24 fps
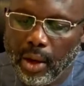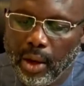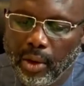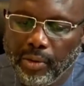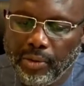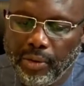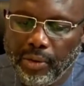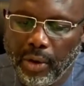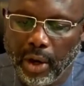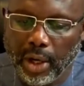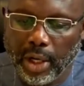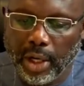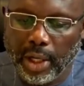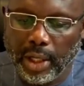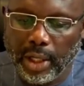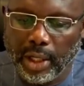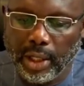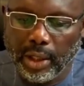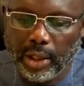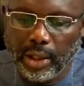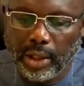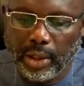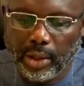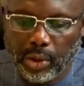
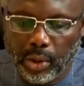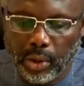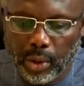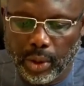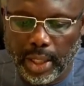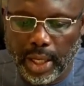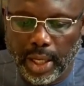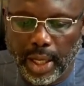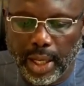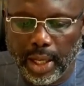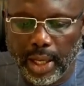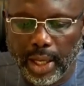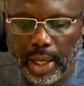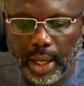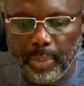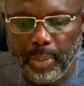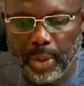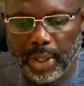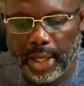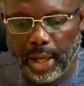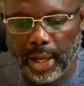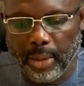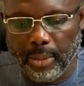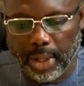falling to the
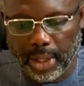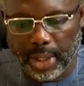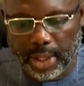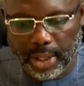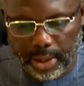epidemic.